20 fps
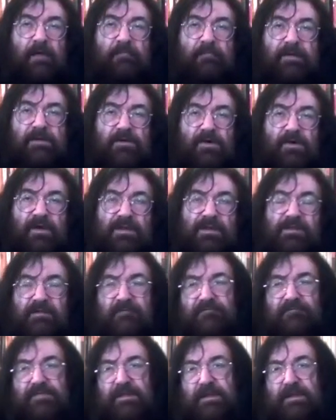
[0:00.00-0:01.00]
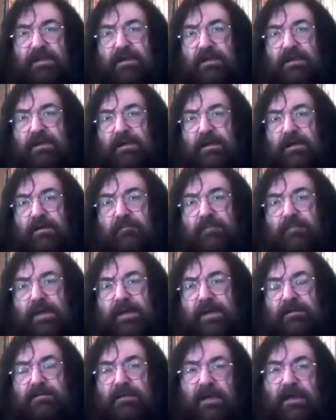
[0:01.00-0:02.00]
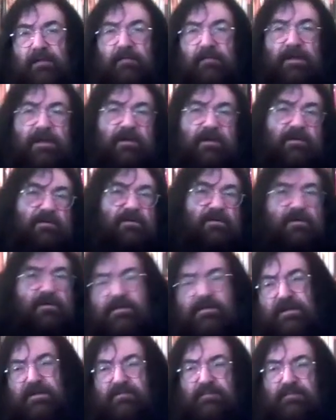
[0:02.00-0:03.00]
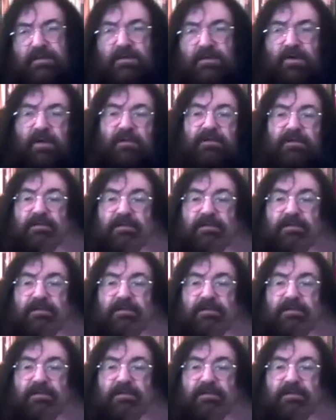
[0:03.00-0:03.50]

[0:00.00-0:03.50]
because of the pandemic, or as we call